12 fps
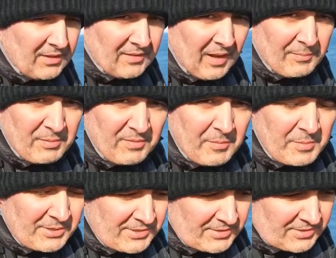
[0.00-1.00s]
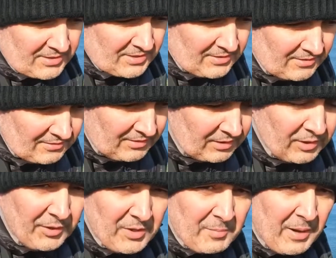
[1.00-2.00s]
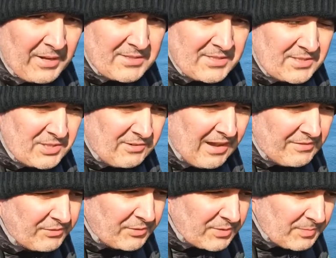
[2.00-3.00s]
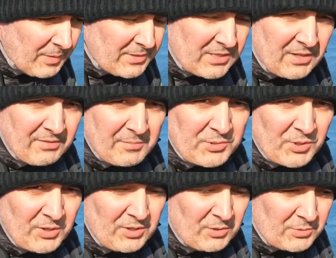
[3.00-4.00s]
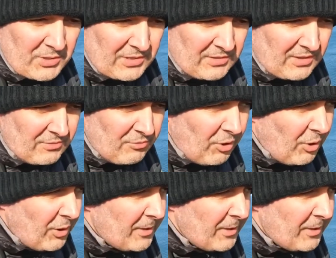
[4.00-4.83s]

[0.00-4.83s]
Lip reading: types of images that a lot of the magazines are after, especially if I'm shooting those in RAW.